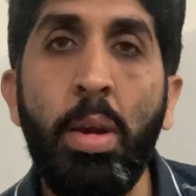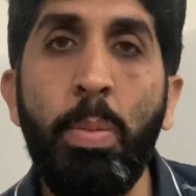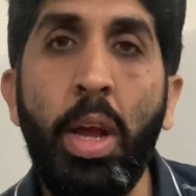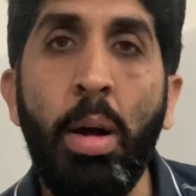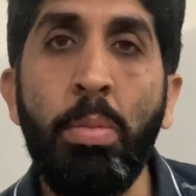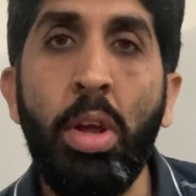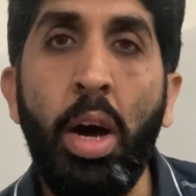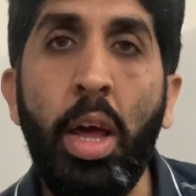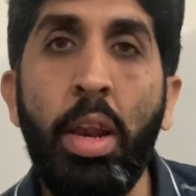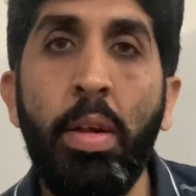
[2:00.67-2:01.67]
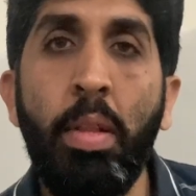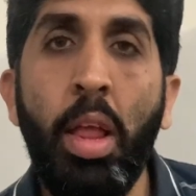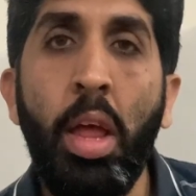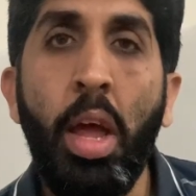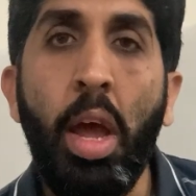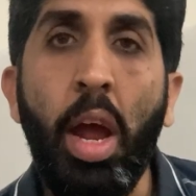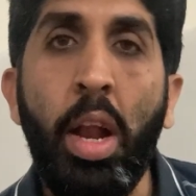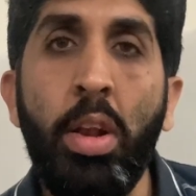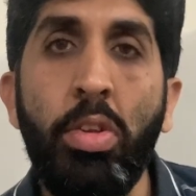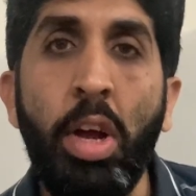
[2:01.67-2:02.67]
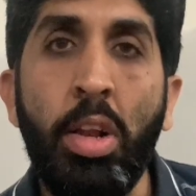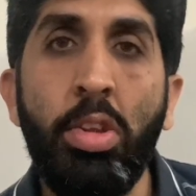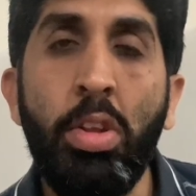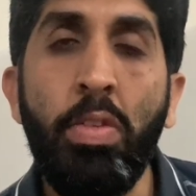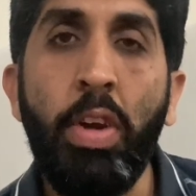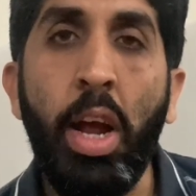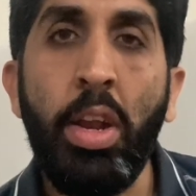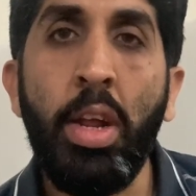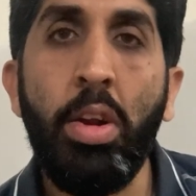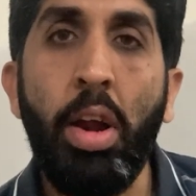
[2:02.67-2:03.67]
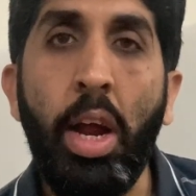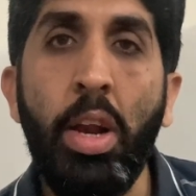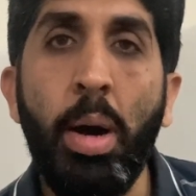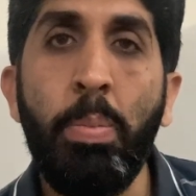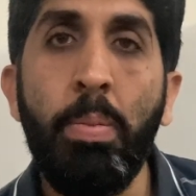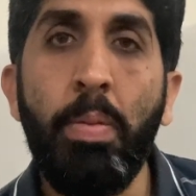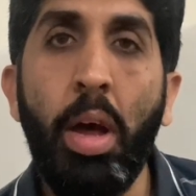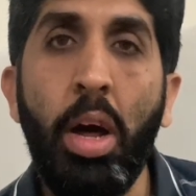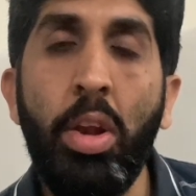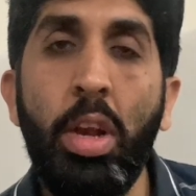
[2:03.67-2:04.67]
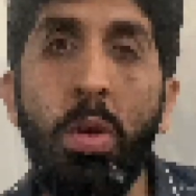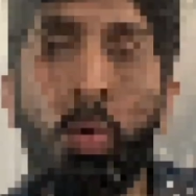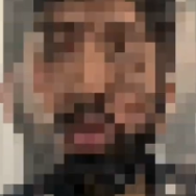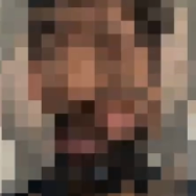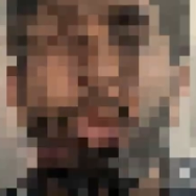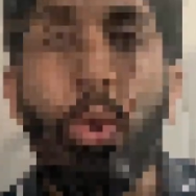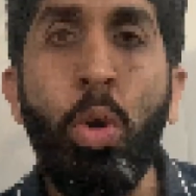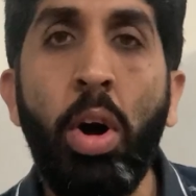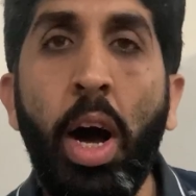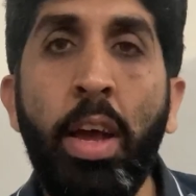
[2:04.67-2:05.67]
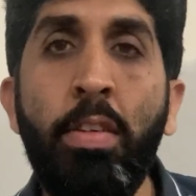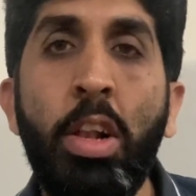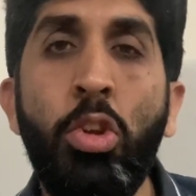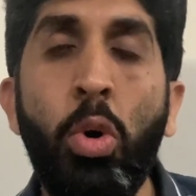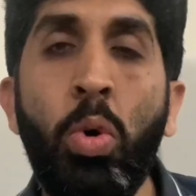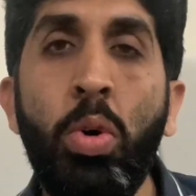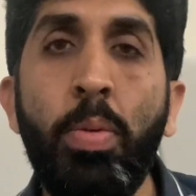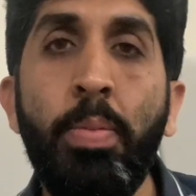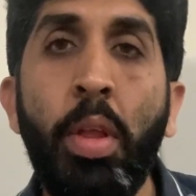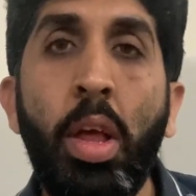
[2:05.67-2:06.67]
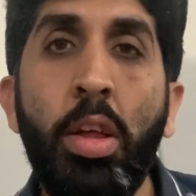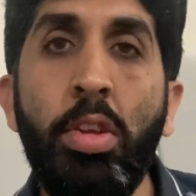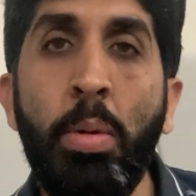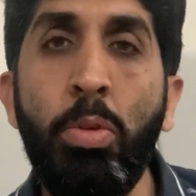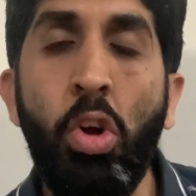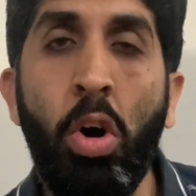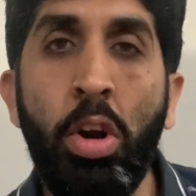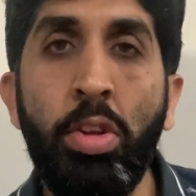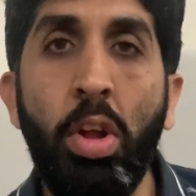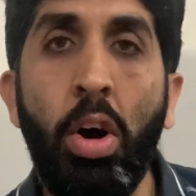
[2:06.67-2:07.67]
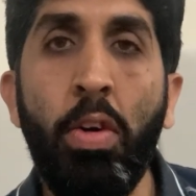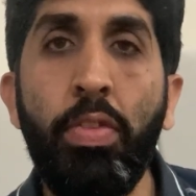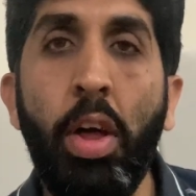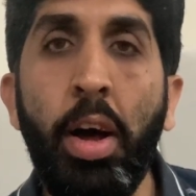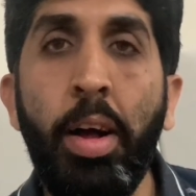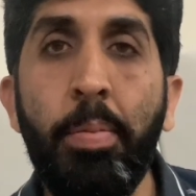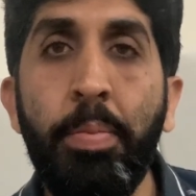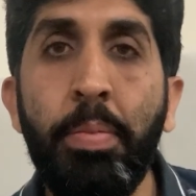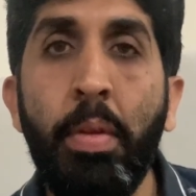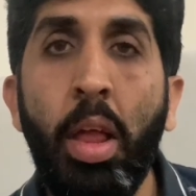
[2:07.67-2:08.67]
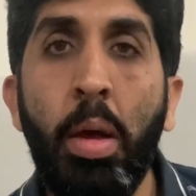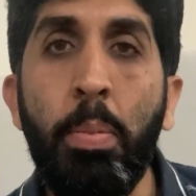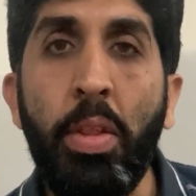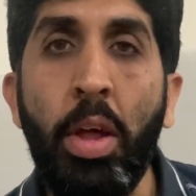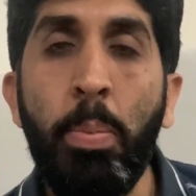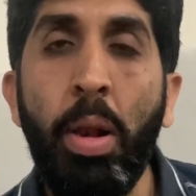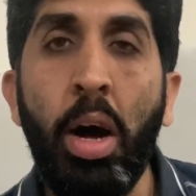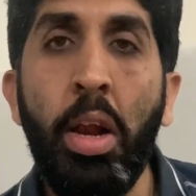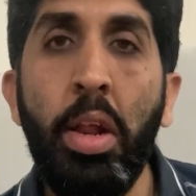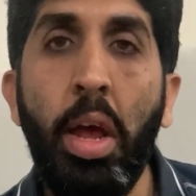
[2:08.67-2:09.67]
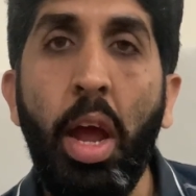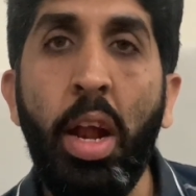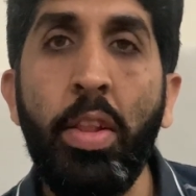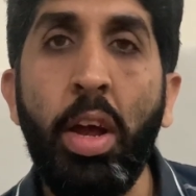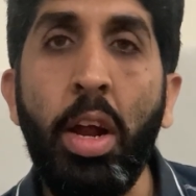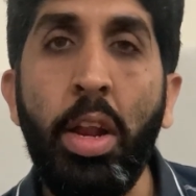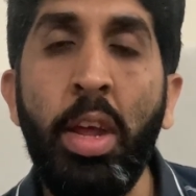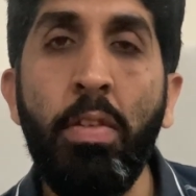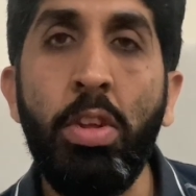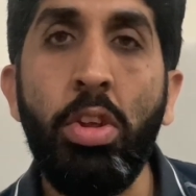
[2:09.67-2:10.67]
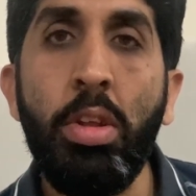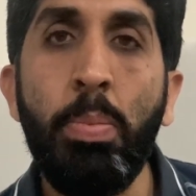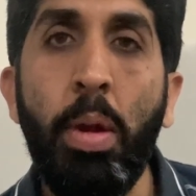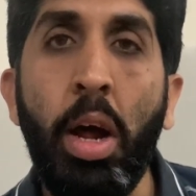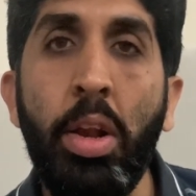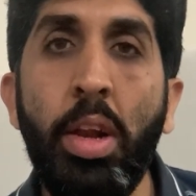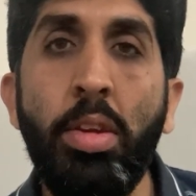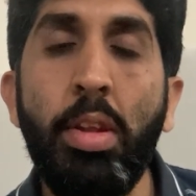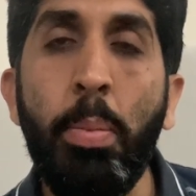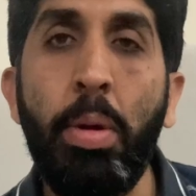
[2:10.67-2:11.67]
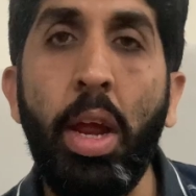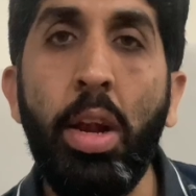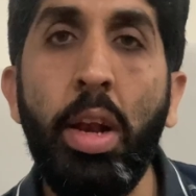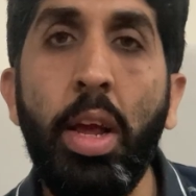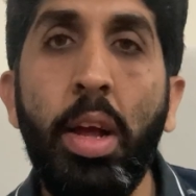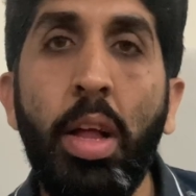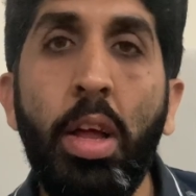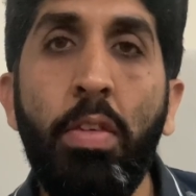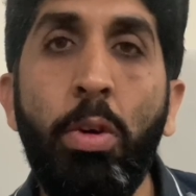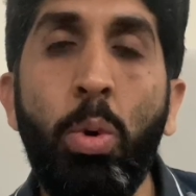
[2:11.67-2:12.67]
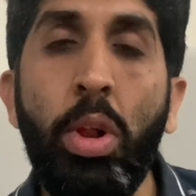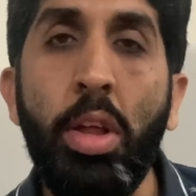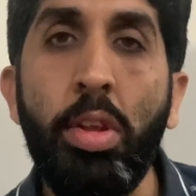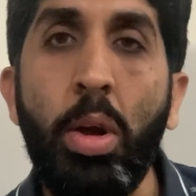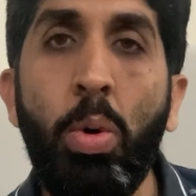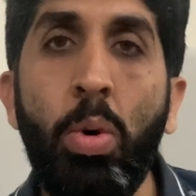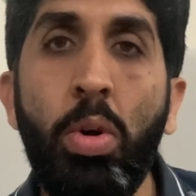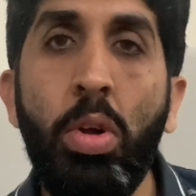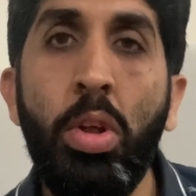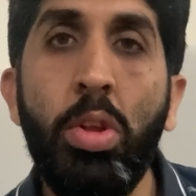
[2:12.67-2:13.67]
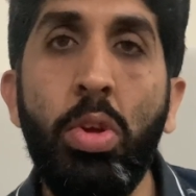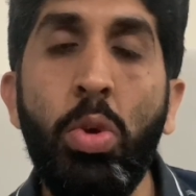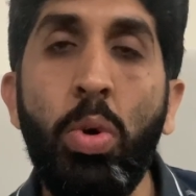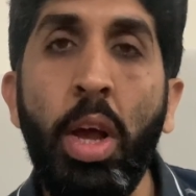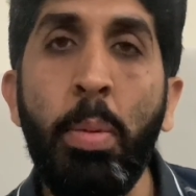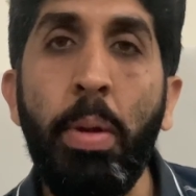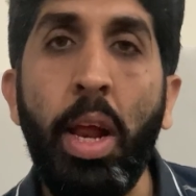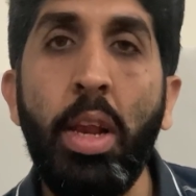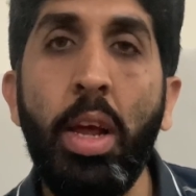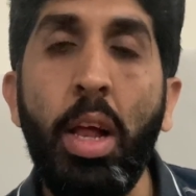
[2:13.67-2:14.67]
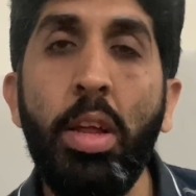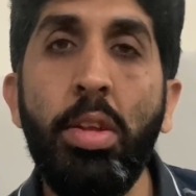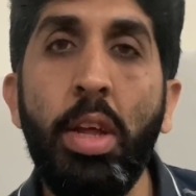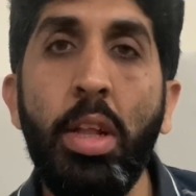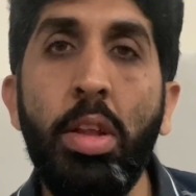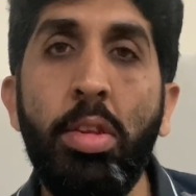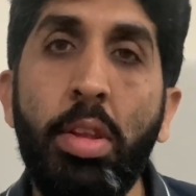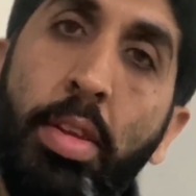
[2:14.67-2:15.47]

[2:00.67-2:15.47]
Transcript: becomes higher and chances of getting dried up are reduced. So now I will show some shots of the mother plant and the cutting which is planted separately few days ago. So you can practically see this.